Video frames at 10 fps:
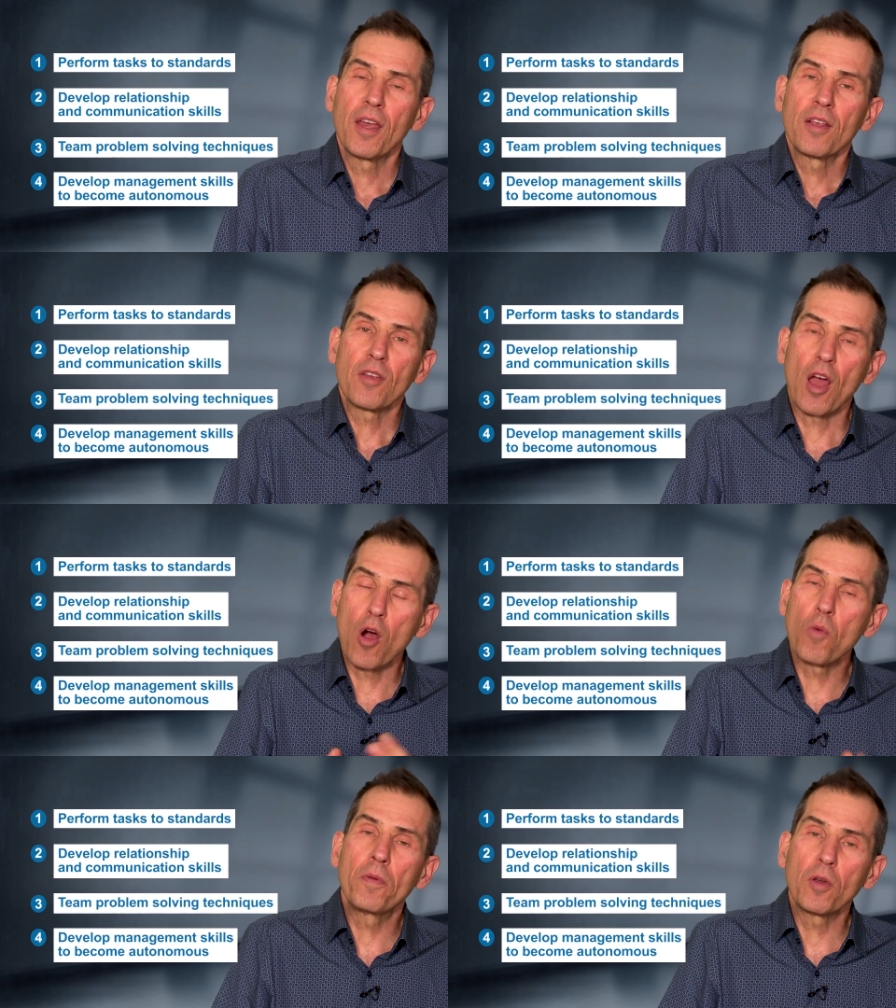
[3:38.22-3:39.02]
So I
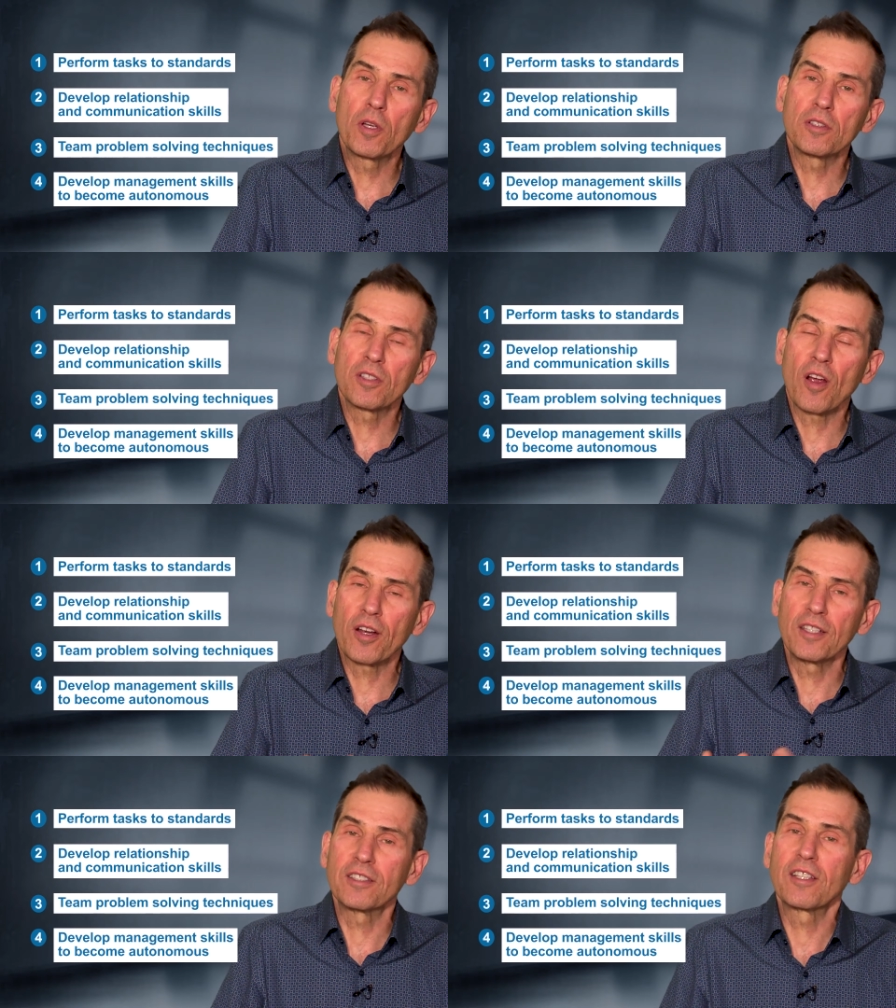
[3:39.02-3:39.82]
hope you could start
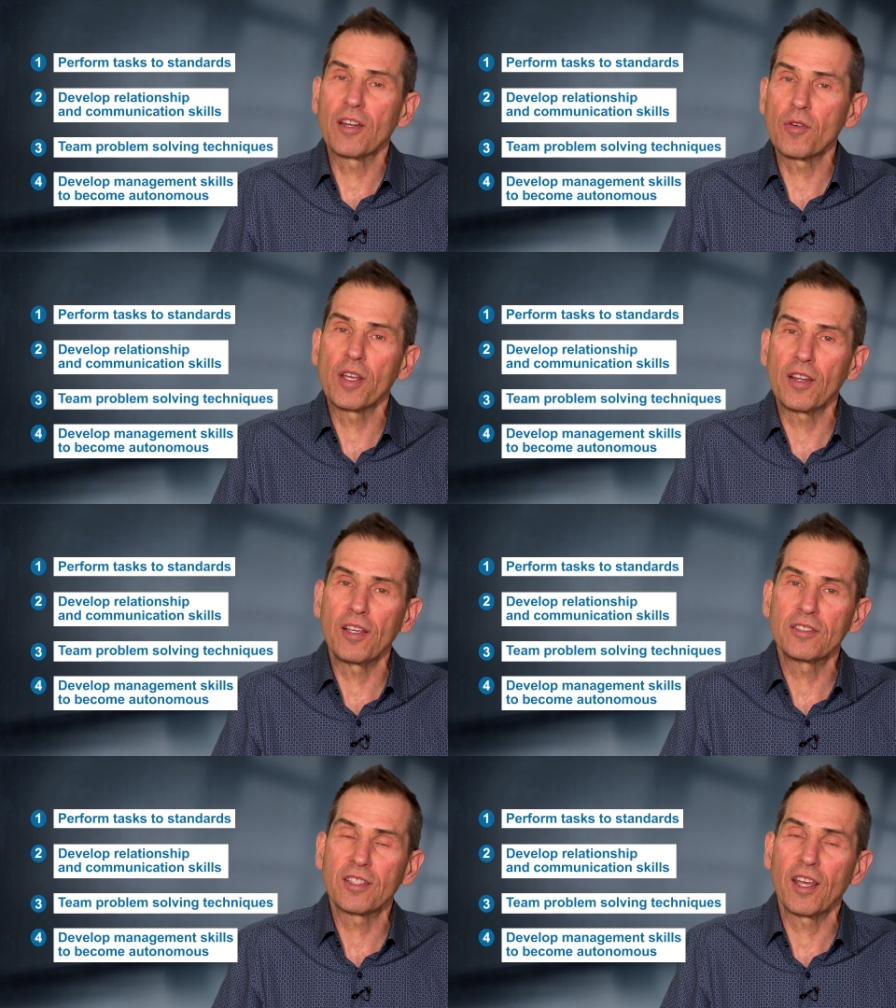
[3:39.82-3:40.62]
considering
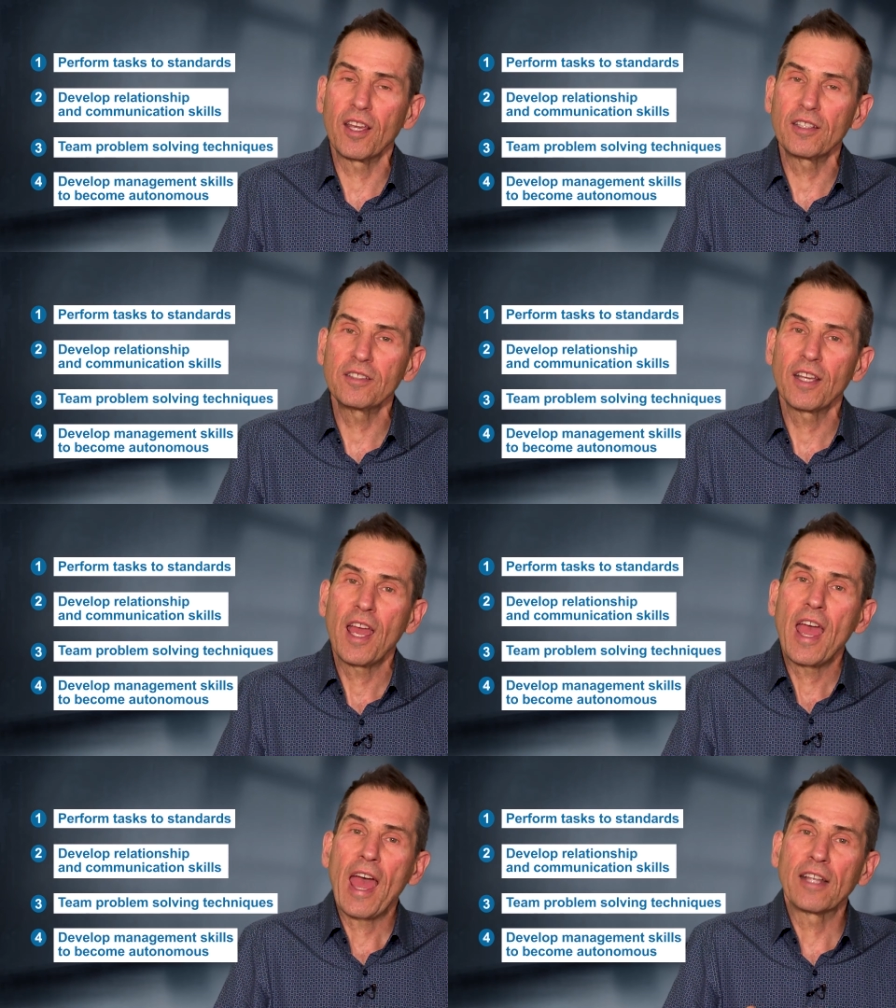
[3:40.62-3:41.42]
these things
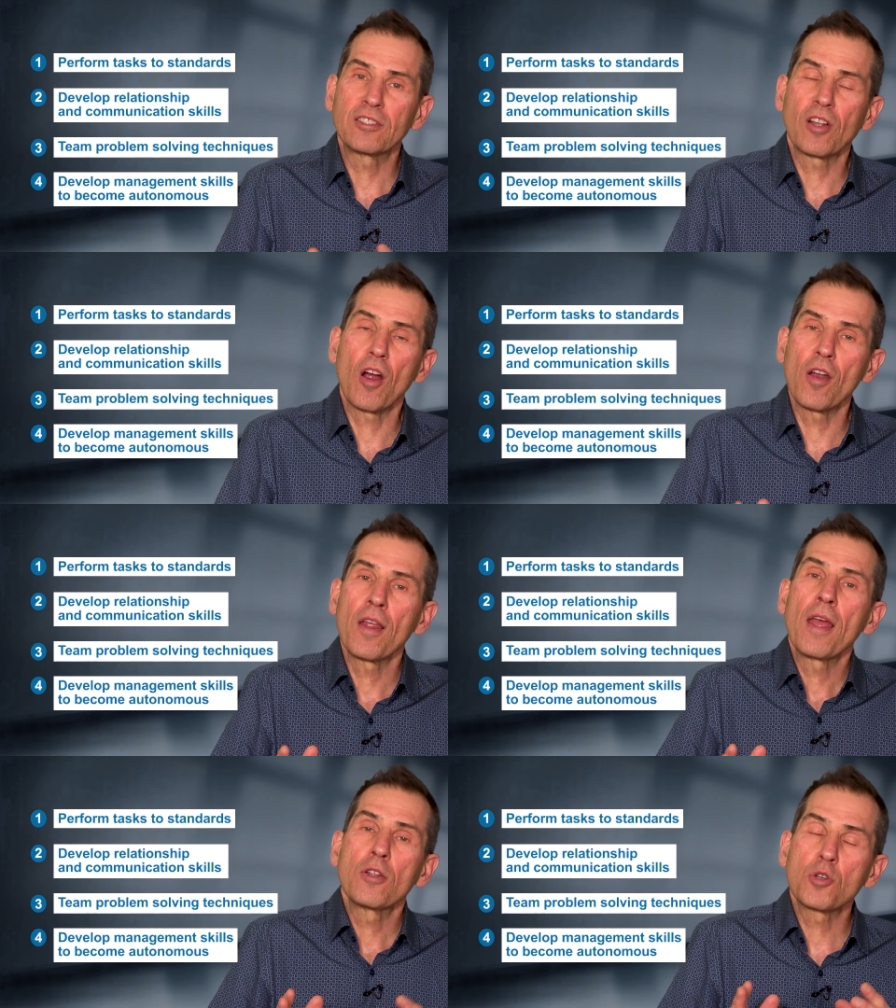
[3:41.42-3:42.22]
and start
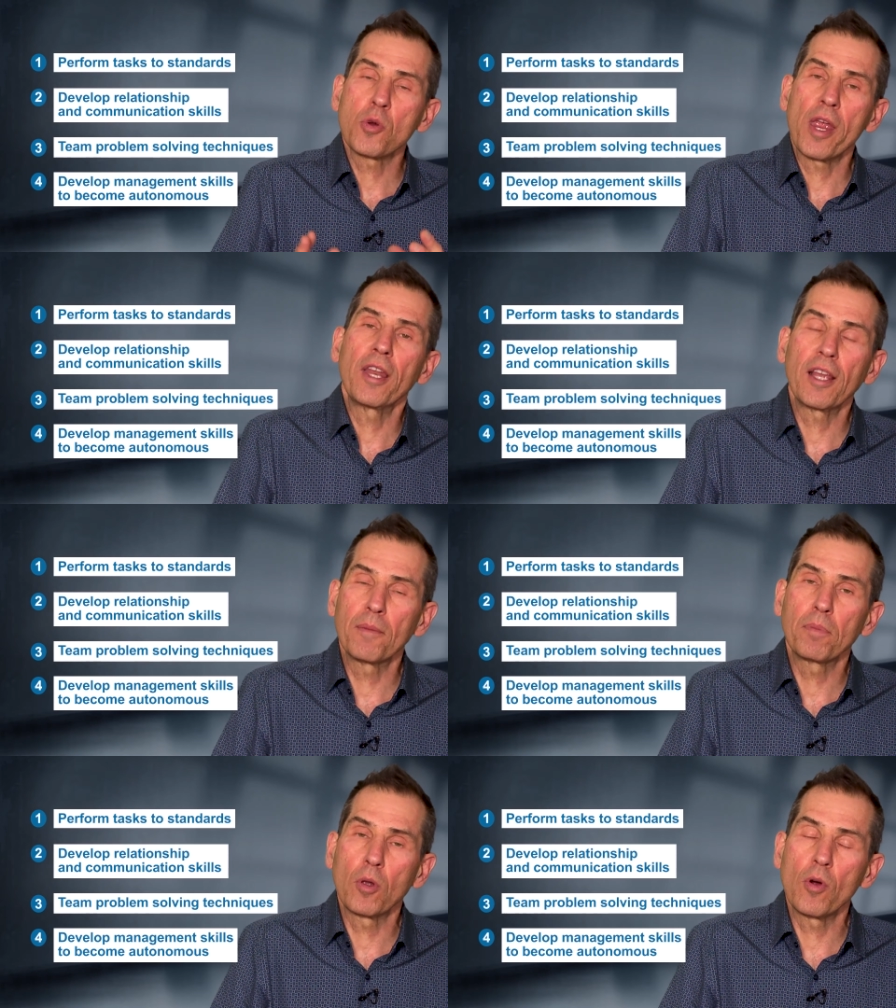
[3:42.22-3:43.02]
training
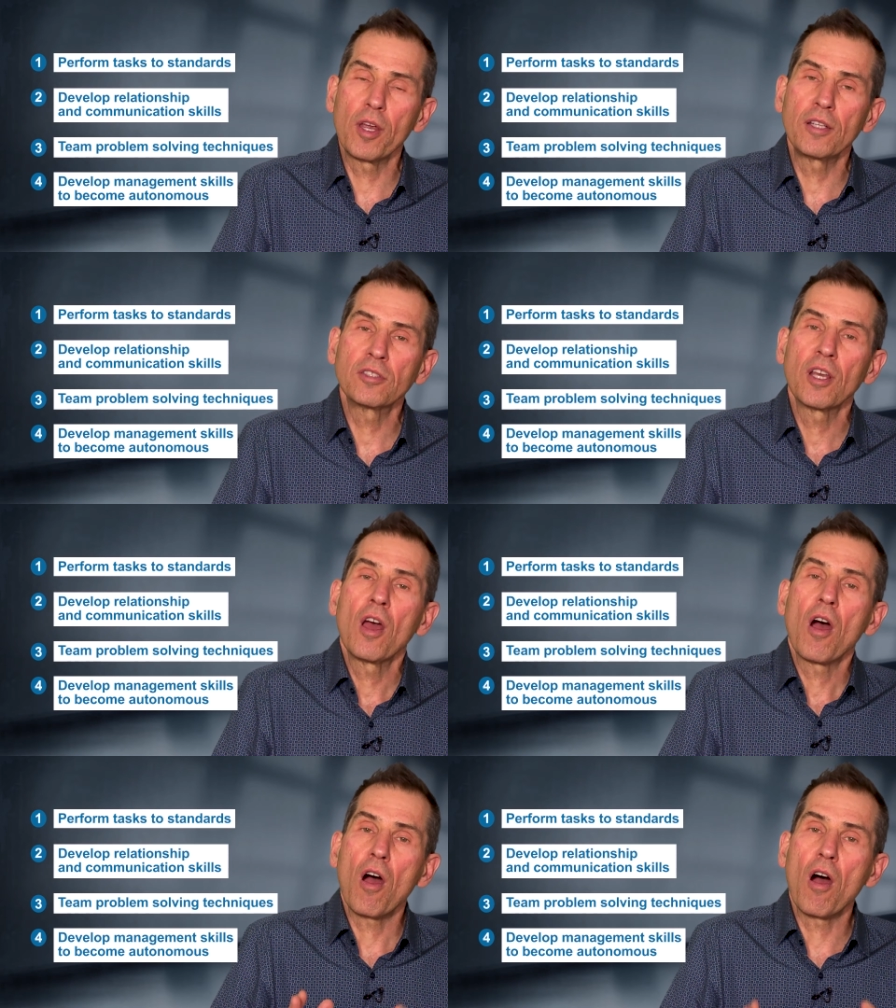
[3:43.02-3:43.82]
employees
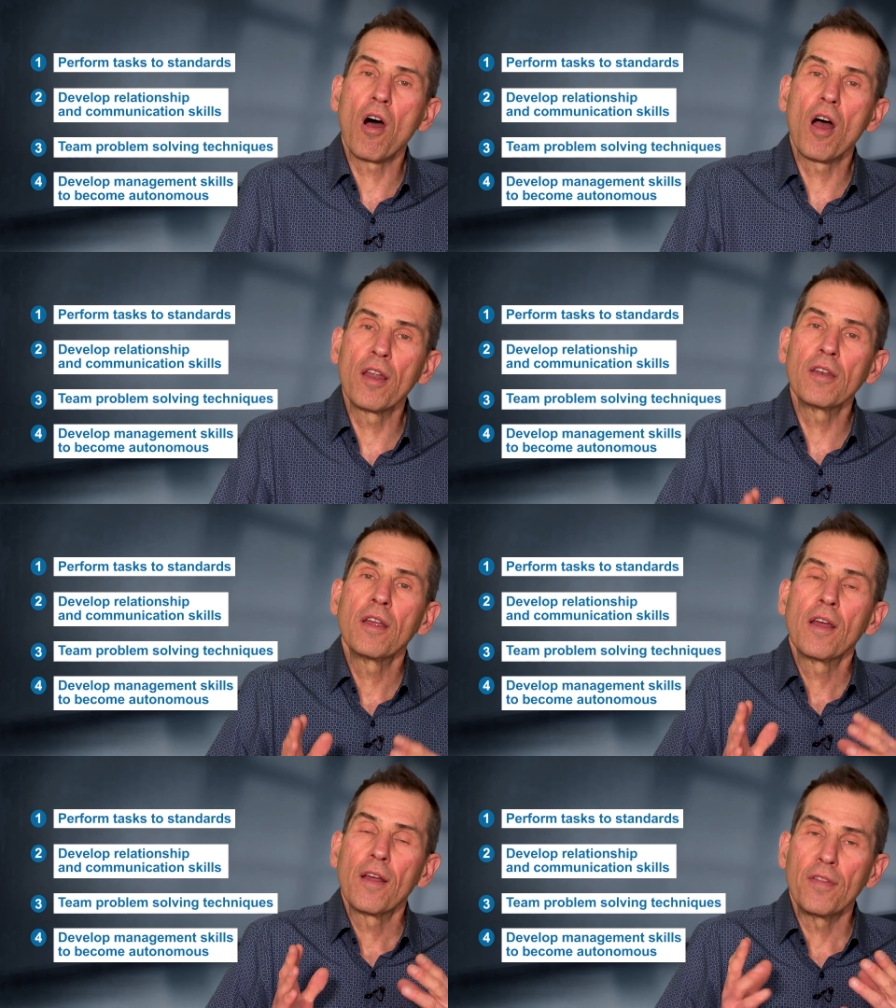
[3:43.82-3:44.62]
on
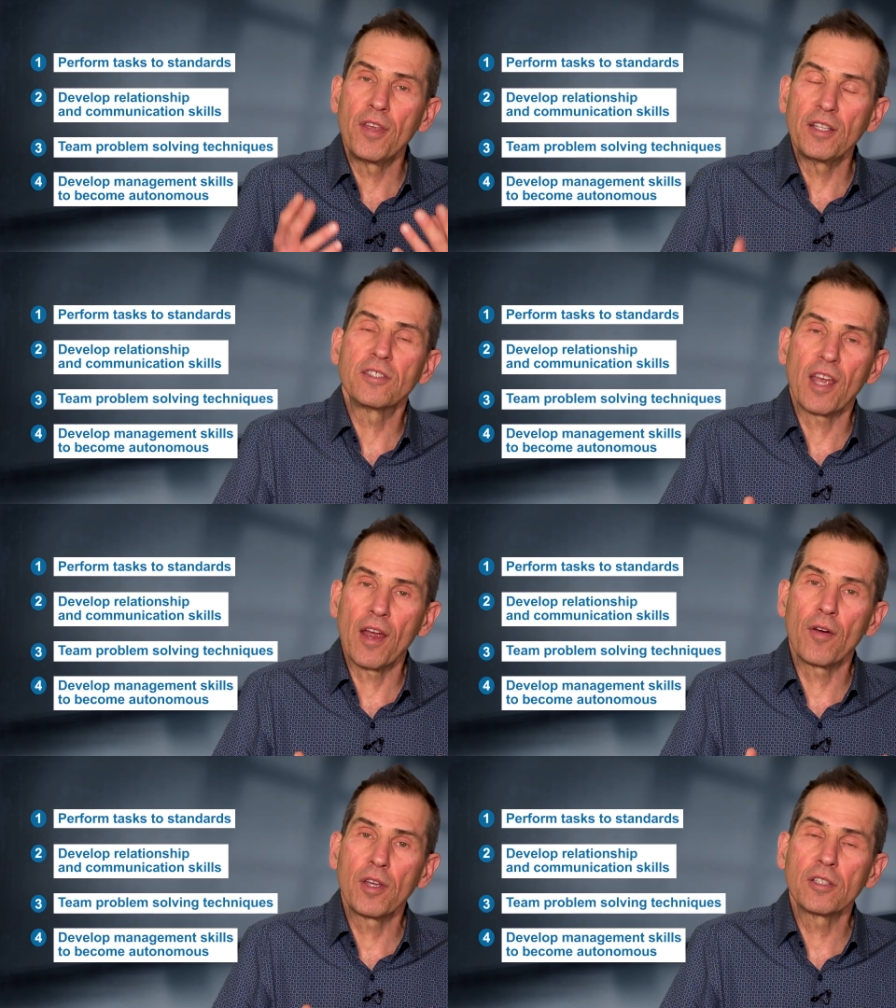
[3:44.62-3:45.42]
these
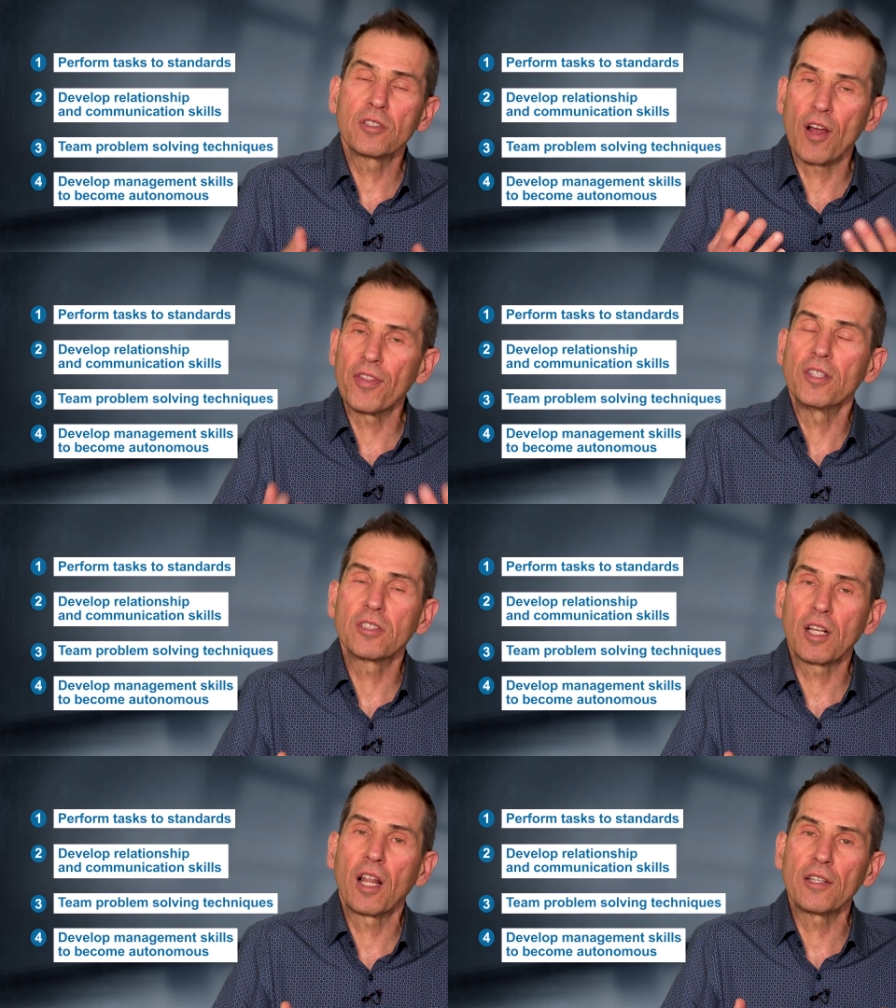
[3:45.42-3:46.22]
areas, on
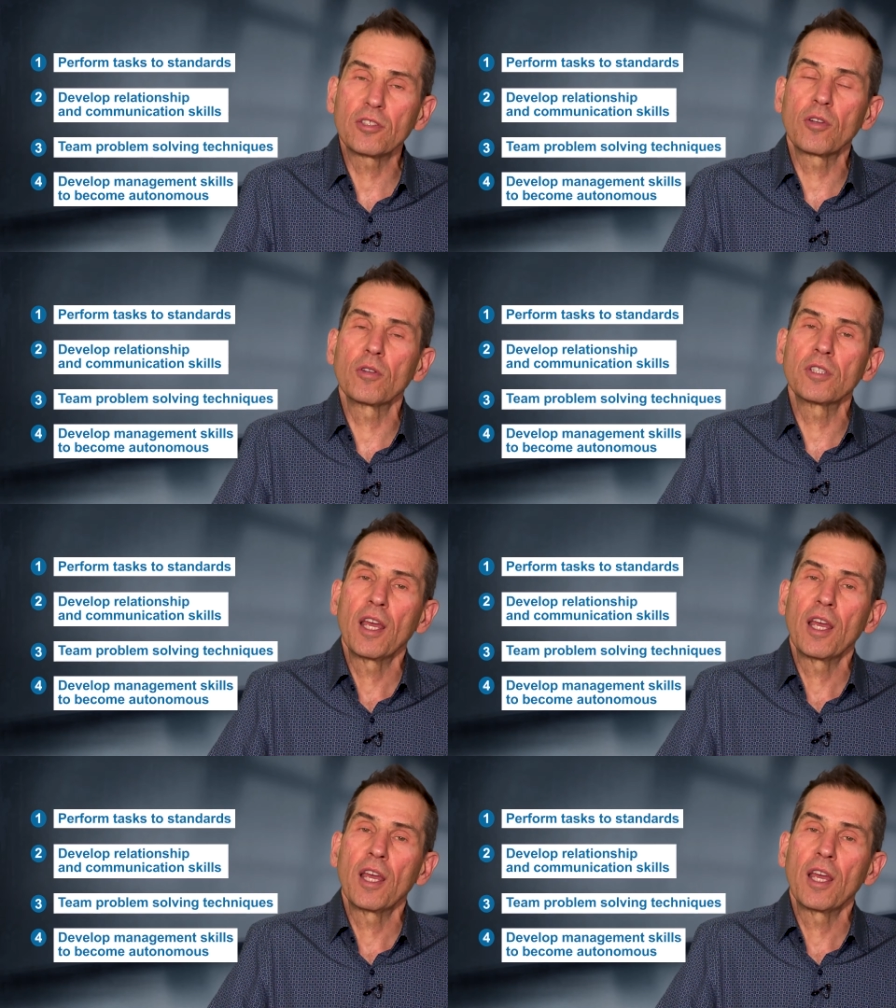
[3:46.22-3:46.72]
these clusters.